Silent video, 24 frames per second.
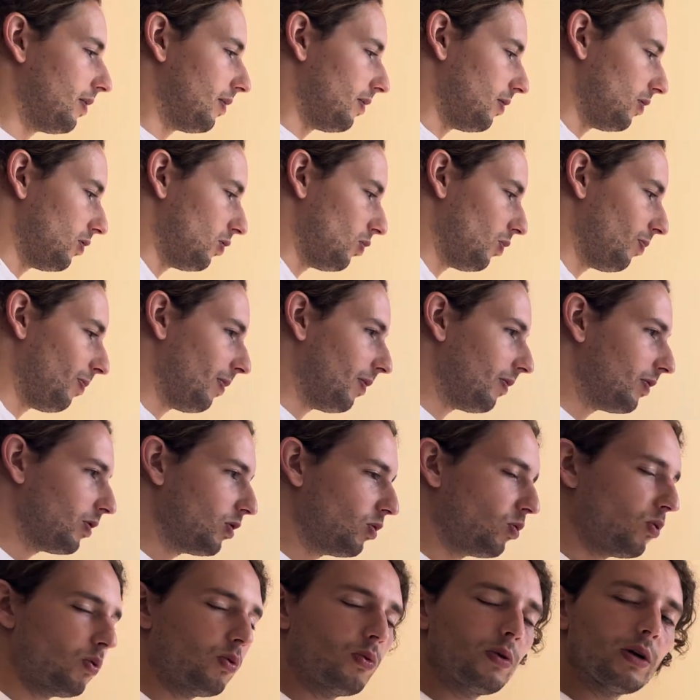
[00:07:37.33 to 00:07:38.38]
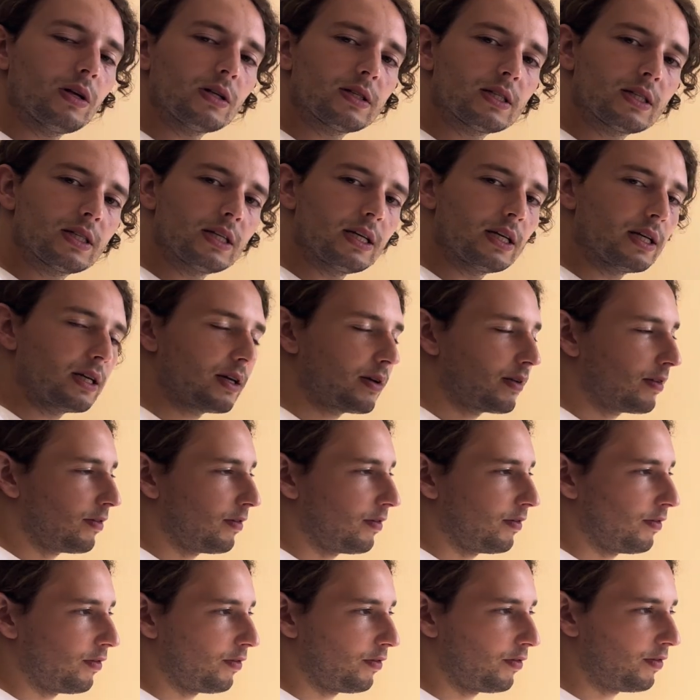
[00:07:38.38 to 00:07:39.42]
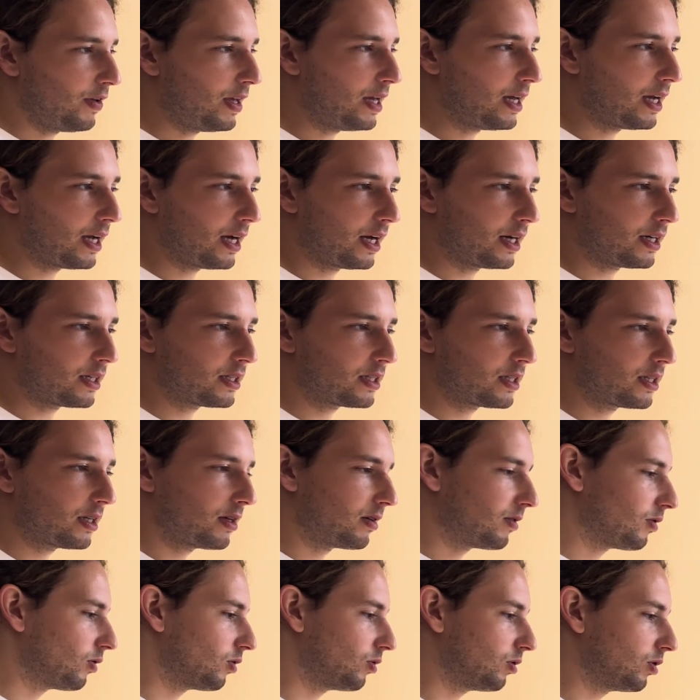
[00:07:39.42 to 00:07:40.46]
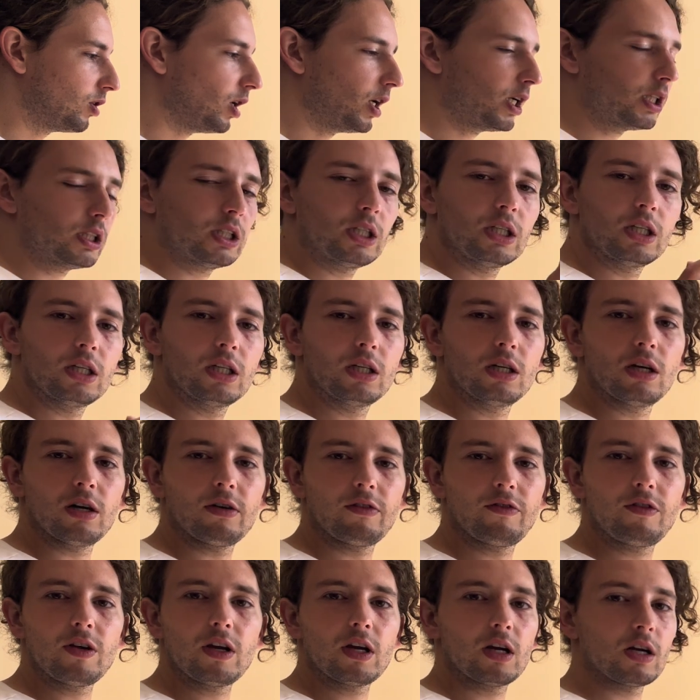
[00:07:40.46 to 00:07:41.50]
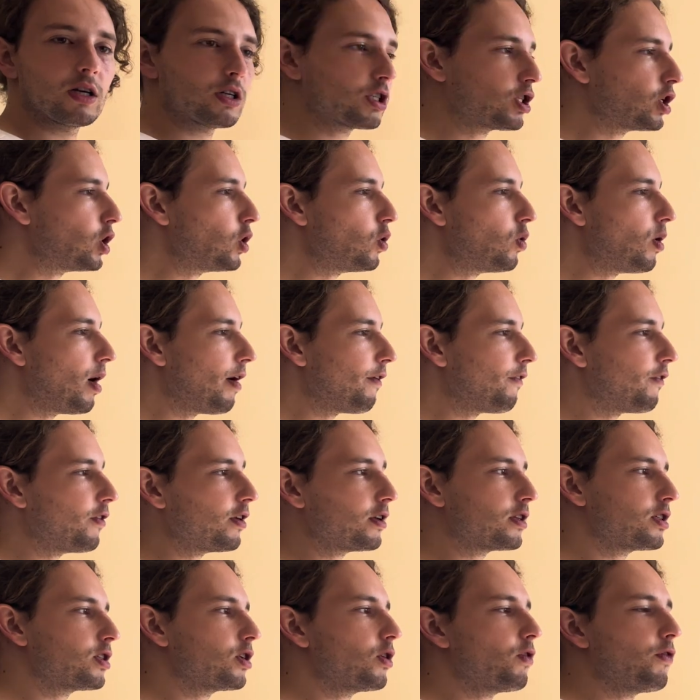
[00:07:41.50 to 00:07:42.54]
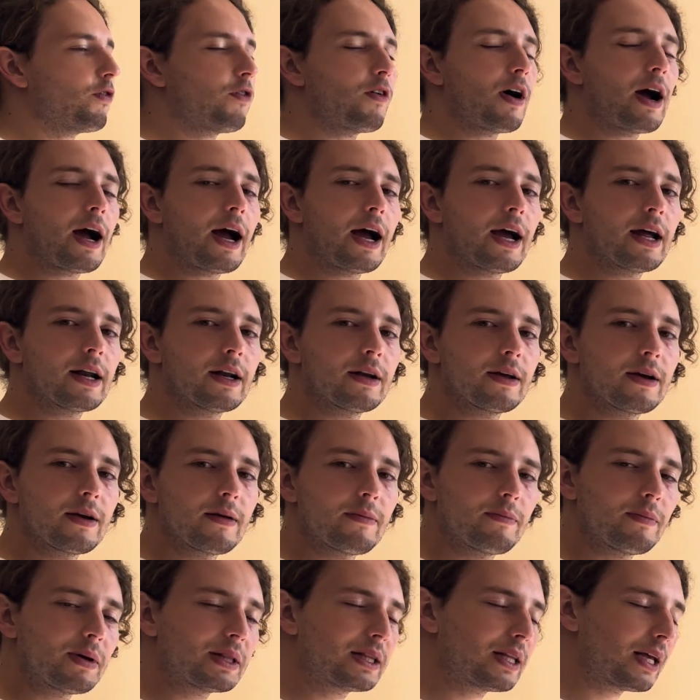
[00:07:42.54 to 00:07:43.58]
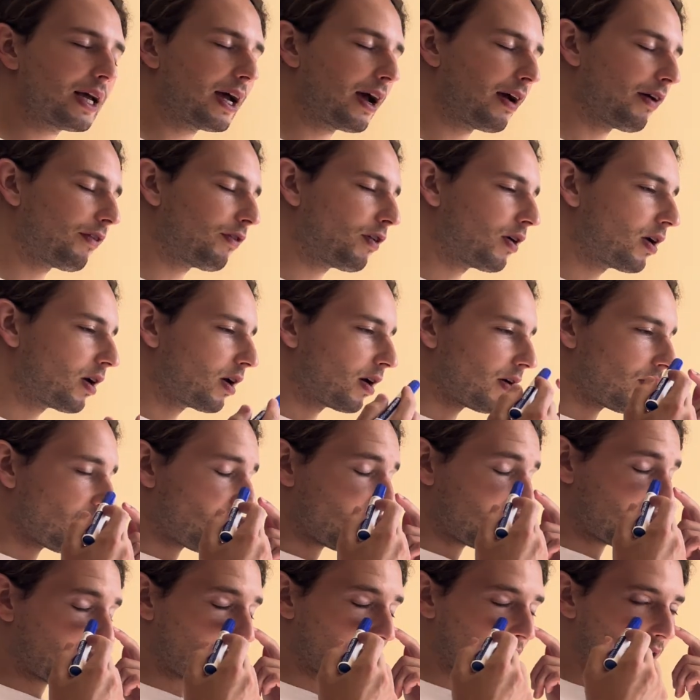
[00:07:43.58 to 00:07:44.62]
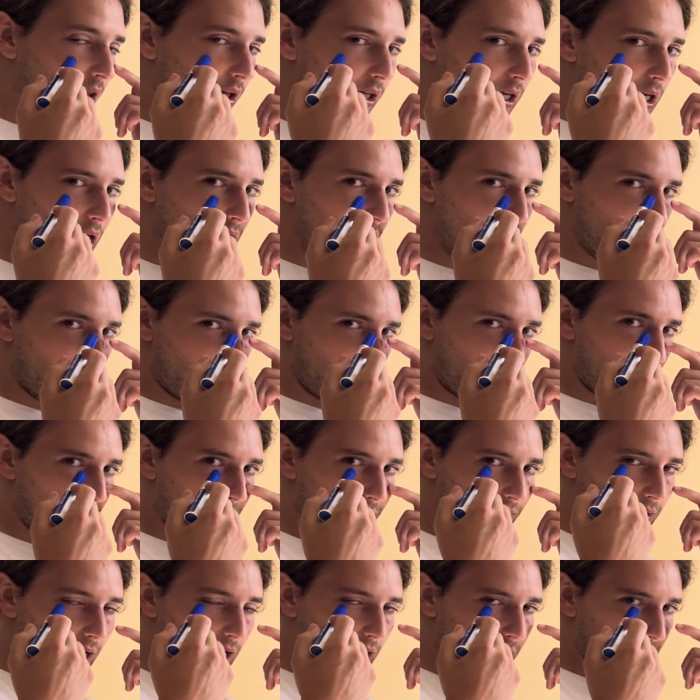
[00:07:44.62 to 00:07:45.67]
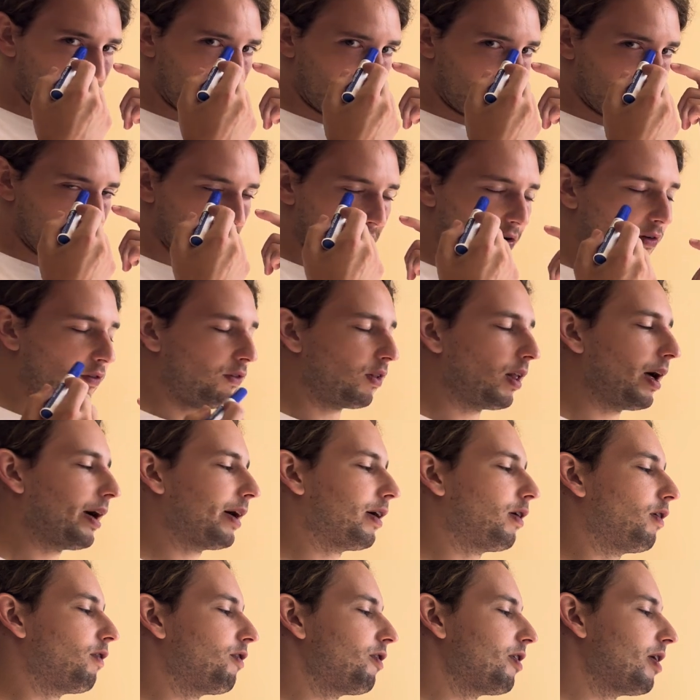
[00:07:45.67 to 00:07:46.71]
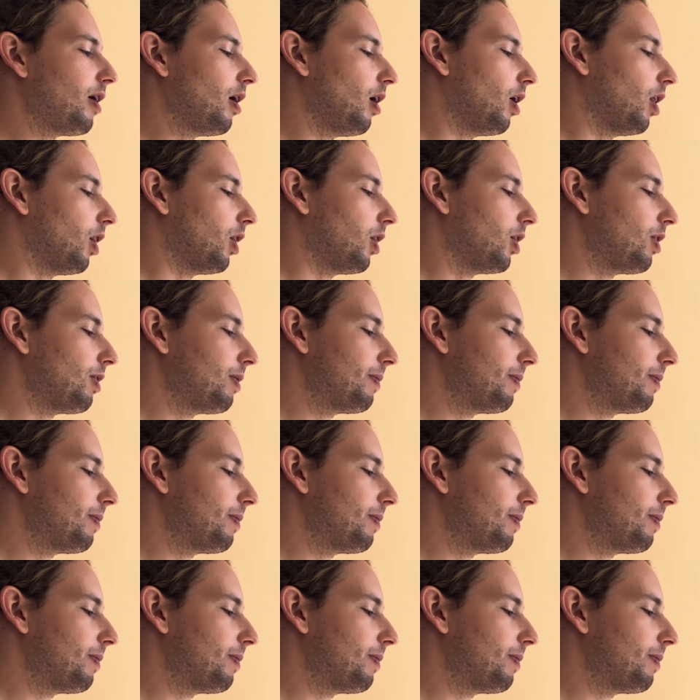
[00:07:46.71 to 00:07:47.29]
You will see vegans, 30-year vegans, oh, I feel so fine, but they have clear markings of lack of health.